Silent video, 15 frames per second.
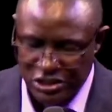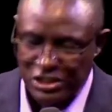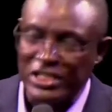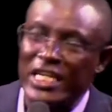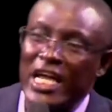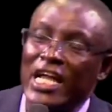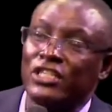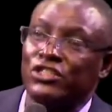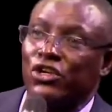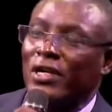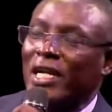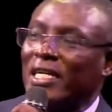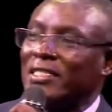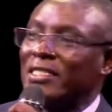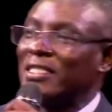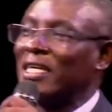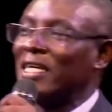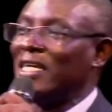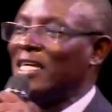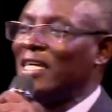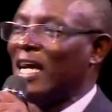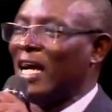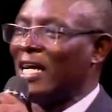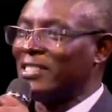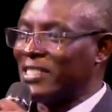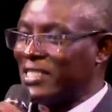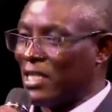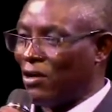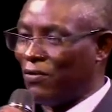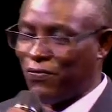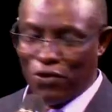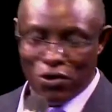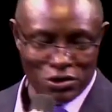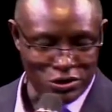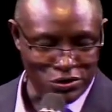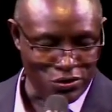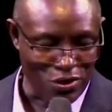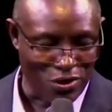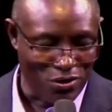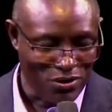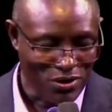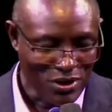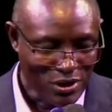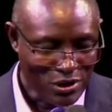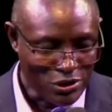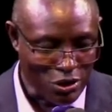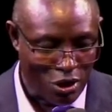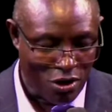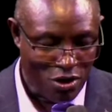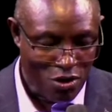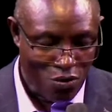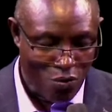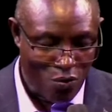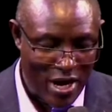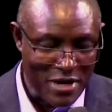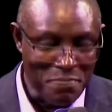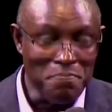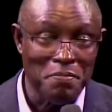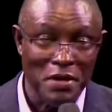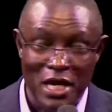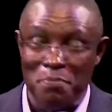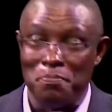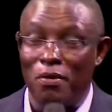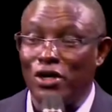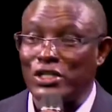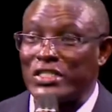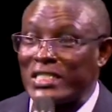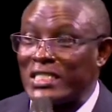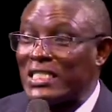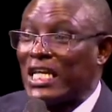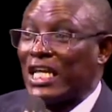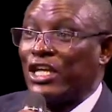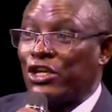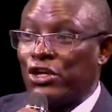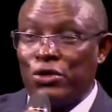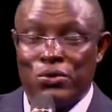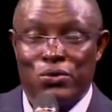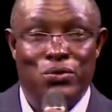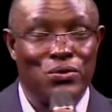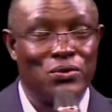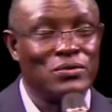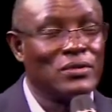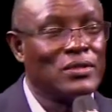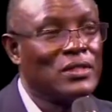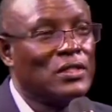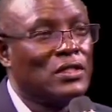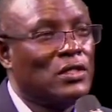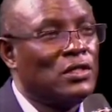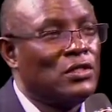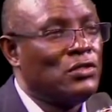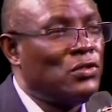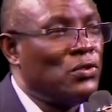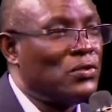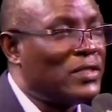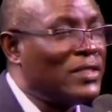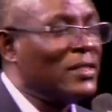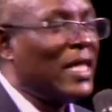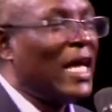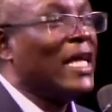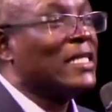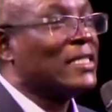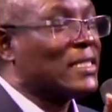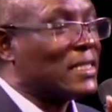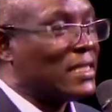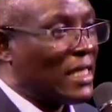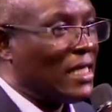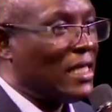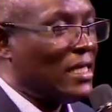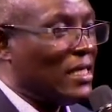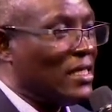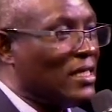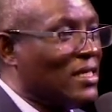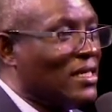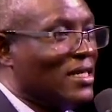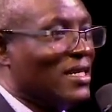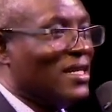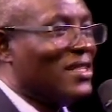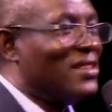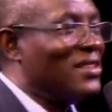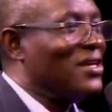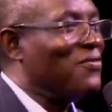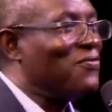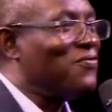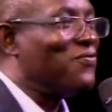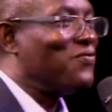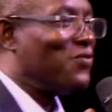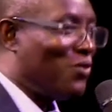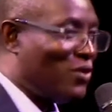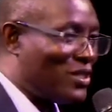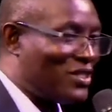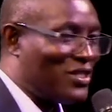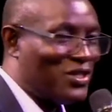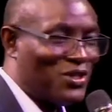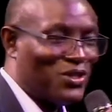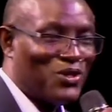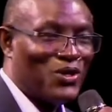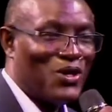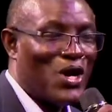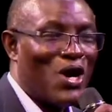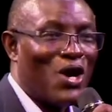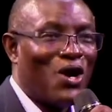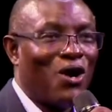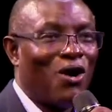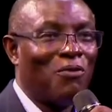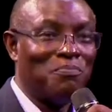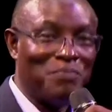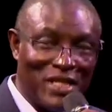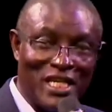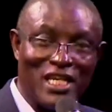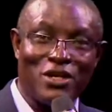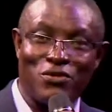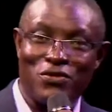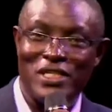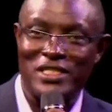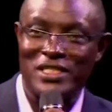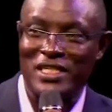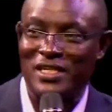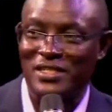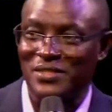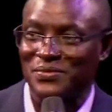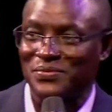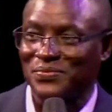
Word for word: gentleness, and self control. So, when people see you, do they see the fruit of being a Christian?